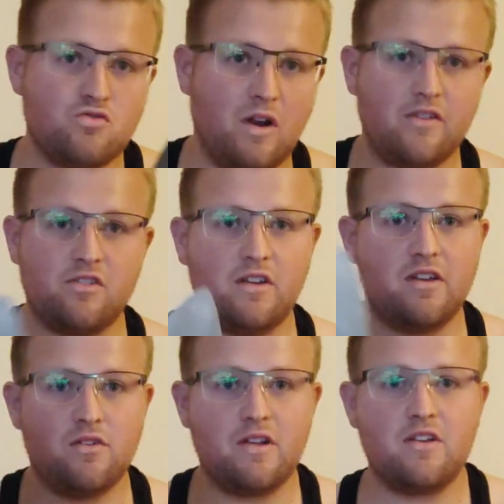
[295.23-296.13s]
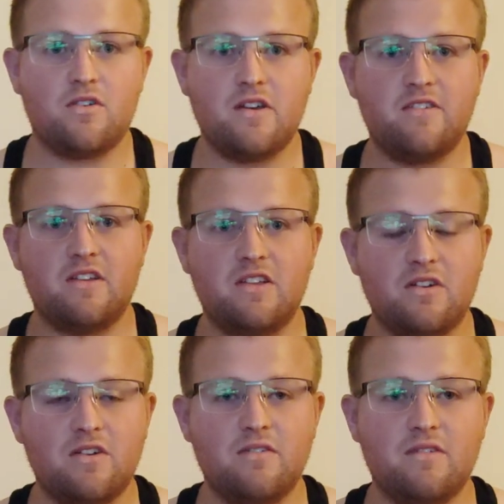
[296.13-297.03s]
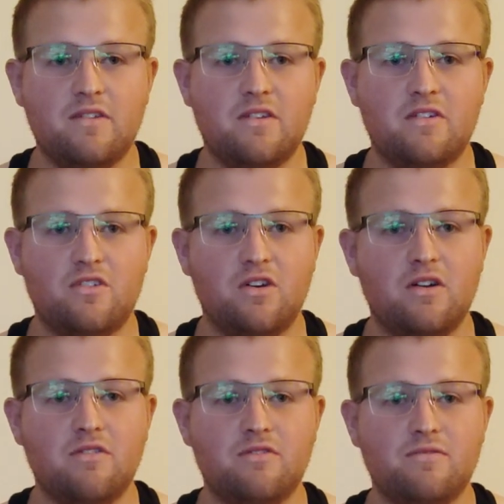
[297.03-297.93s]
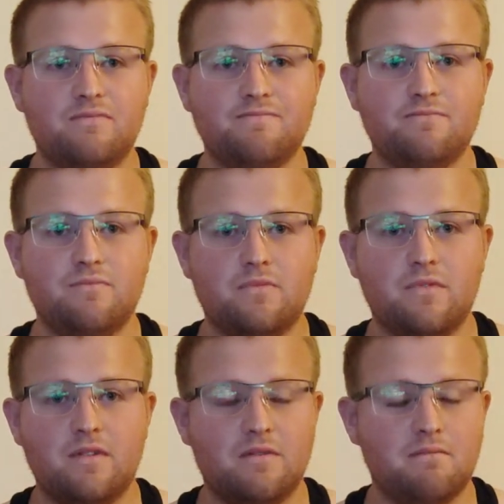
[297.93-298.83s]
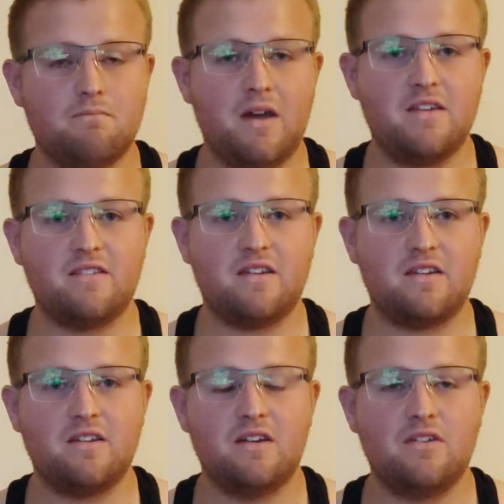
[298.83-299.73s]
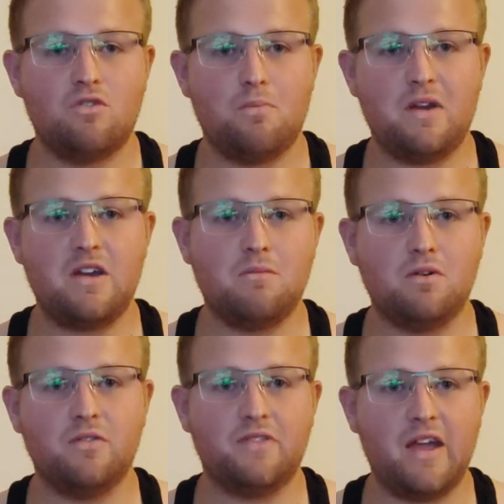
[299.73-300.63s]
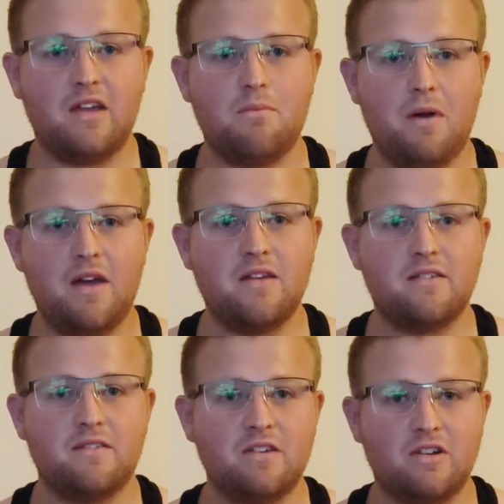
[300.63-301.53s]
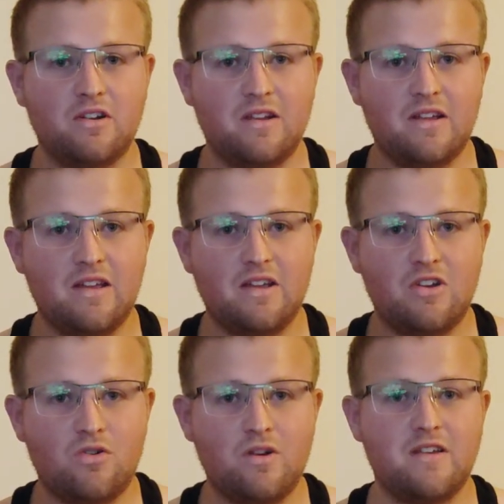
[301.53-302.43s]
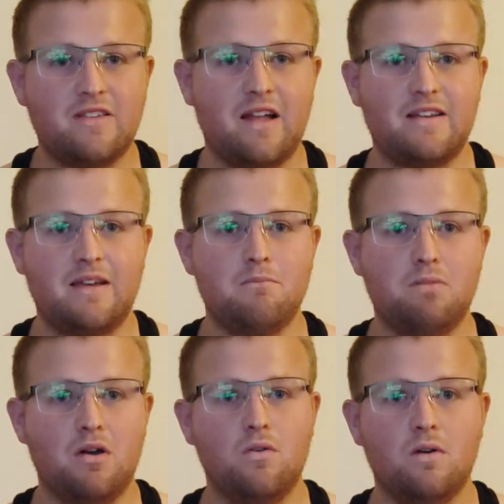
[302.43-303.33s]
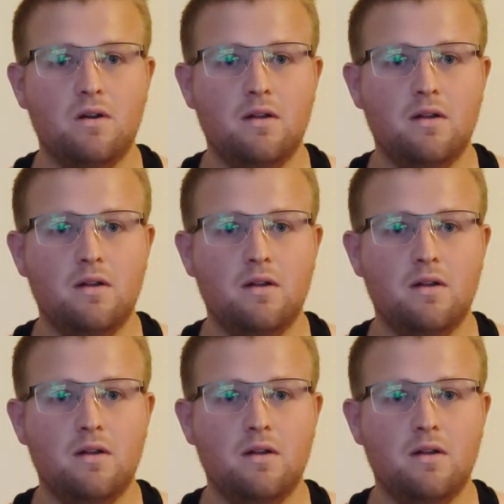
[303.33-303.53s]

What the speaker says: gradually. You're increasing your sort of basic repeatable daily pace, you can increase that tempo,